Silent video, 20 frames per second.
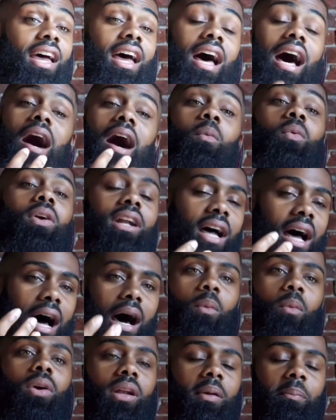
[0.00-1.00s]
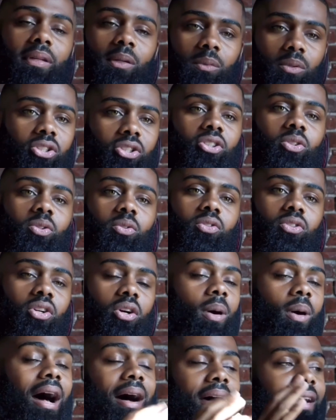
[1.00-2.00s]
I wanna be with you.
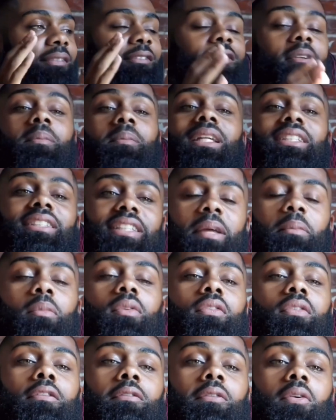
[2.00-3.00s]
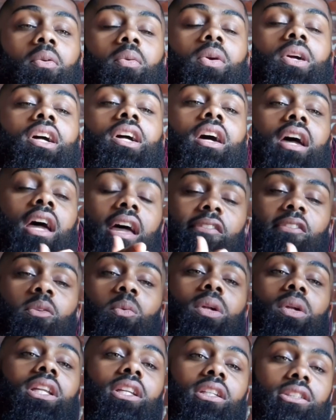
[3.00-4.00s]
And from this day moving forward, if you're
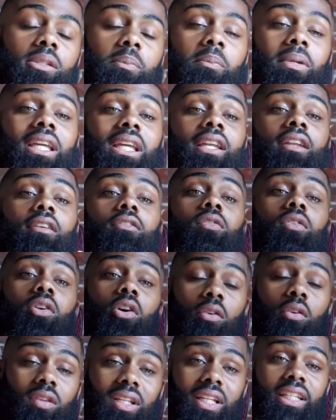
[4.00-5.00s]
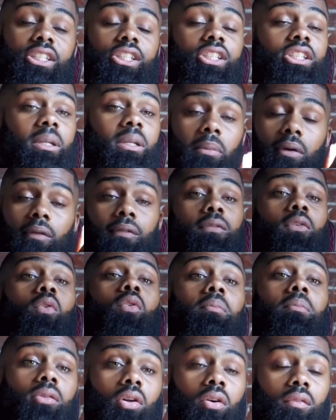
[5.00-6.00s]
willing to be in a real relationship, a full
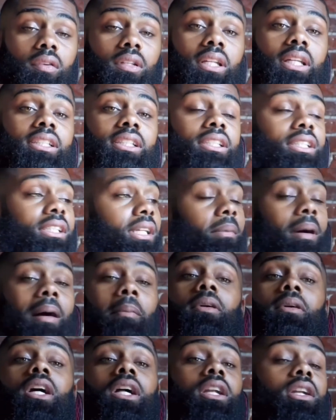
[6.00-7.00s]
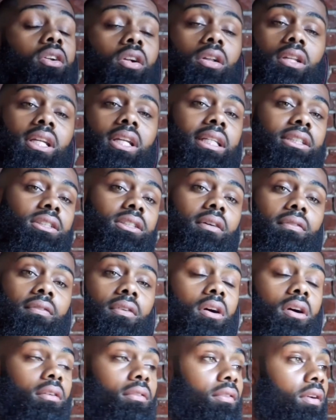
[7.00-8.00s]
blown relationship, I'm cutting all of that stuff
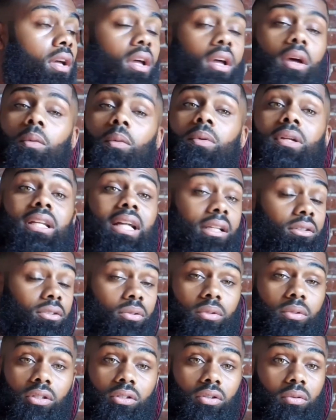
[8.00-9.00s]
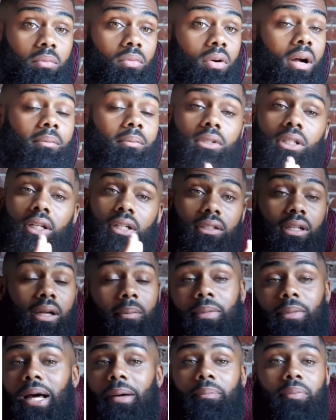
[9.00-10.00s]
off. We're not doing it no more. I'm done. I'm
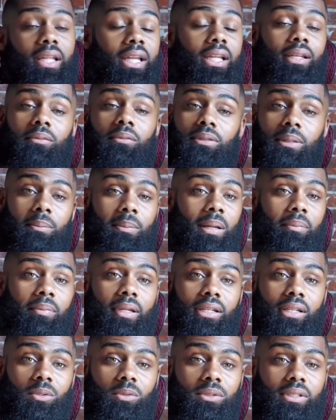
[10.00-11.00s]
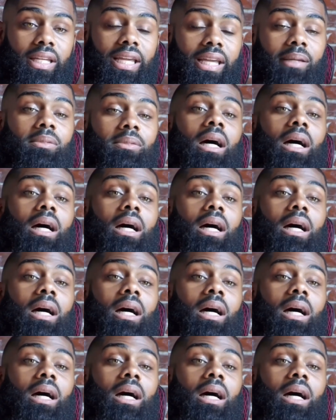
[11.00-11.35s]
not playing them. I'm not playing those games.